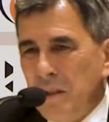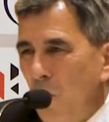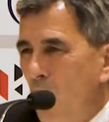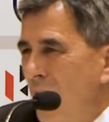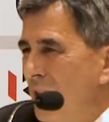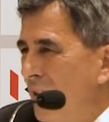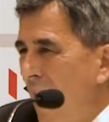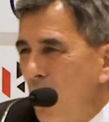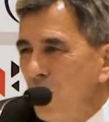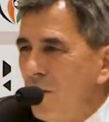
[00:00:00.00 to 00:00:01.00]

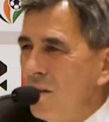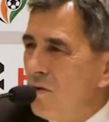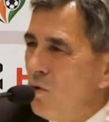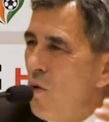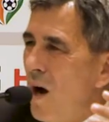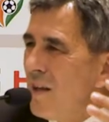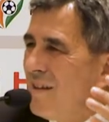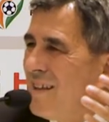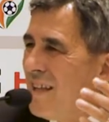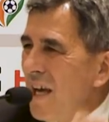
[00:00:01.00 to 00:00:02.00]

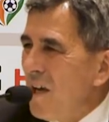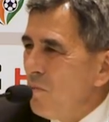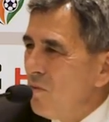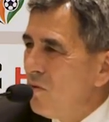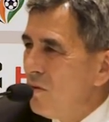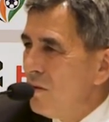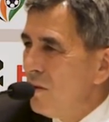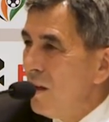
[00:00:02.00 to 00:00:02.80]
1,200 games.